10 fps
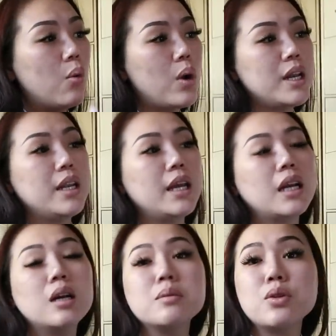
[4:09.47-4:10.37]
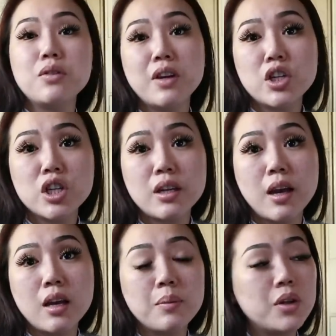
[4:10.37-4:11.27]
when it comes to eviction
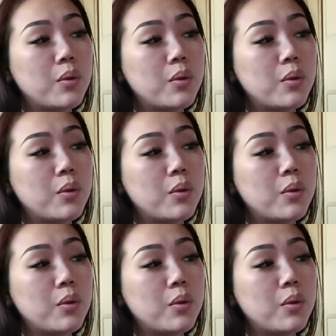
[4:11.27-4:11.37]
time,